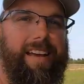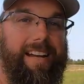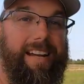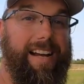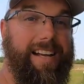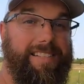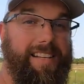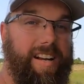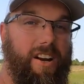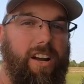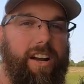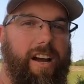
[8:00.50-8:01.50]
And like I
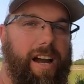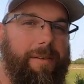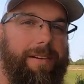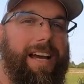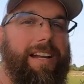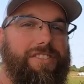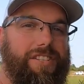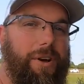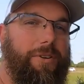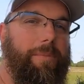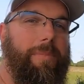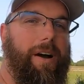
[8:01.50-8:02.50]
said earlier, I'm kind of
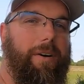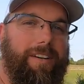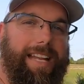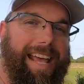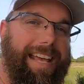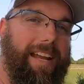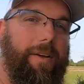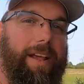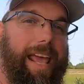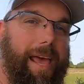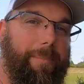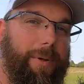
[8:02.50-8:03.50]
stoked about taking
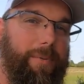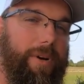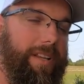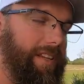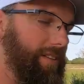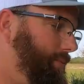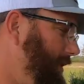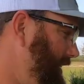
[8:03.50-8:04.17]
it camping with us.